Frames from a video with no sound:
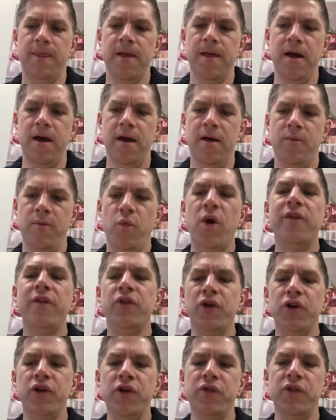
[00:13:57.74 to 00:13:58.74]
what I've
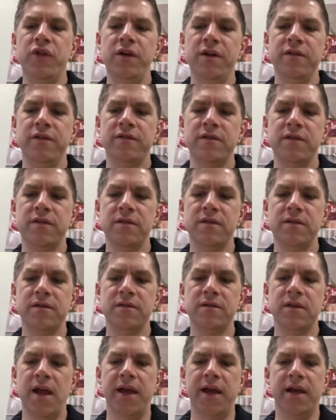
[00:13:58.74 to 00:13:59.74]
learned over the years,
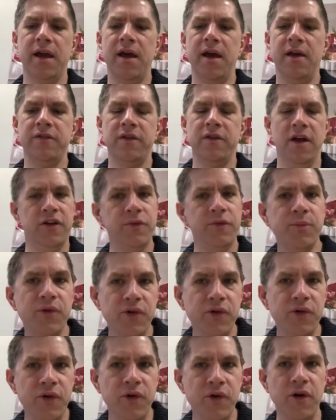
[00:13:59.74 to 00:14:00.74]
like as an
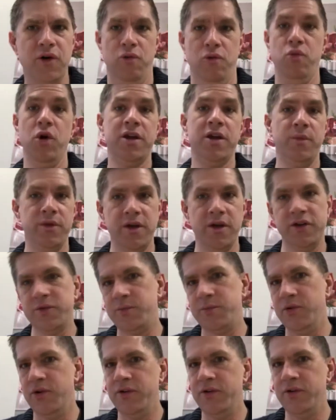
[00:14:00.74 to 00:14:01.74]
entrepreneur or working with
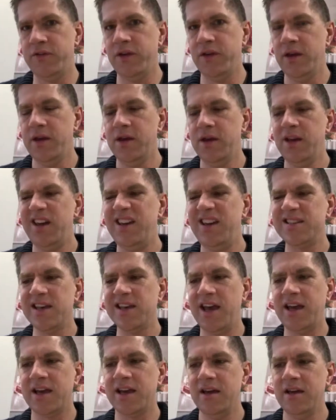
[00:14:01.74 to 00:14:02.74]
entrepreneurs, is
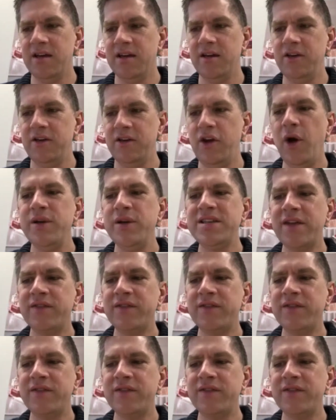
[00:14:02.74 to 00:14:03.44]
like, you always